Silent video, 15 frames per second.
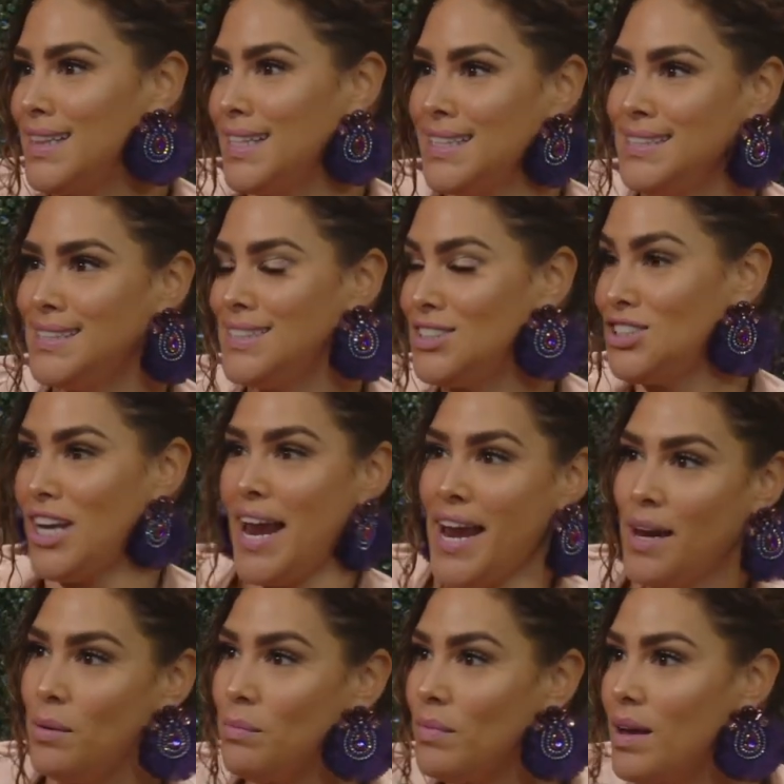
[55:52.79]
this
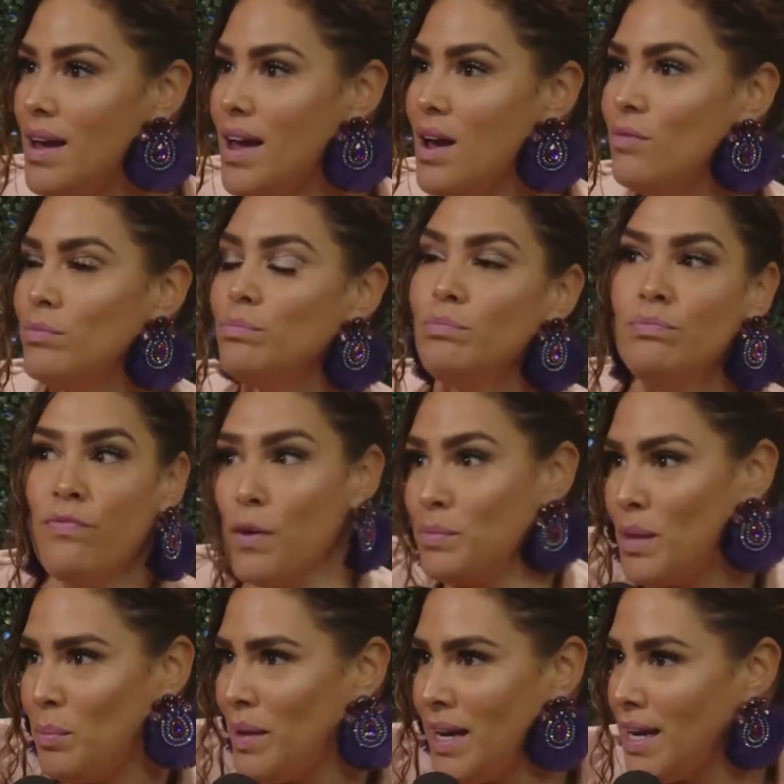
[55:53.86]
shame from
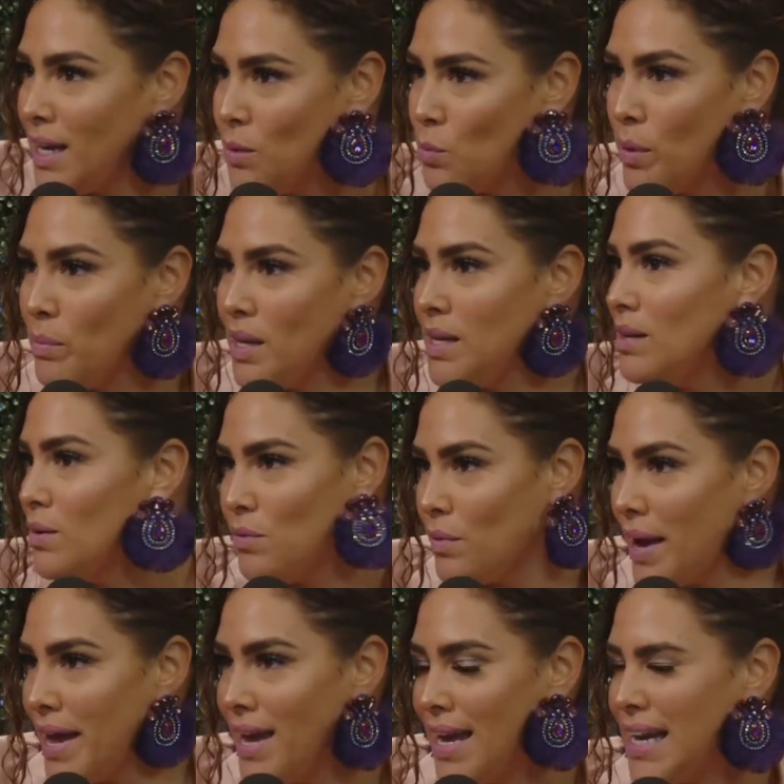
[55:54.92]
Dominican women, right?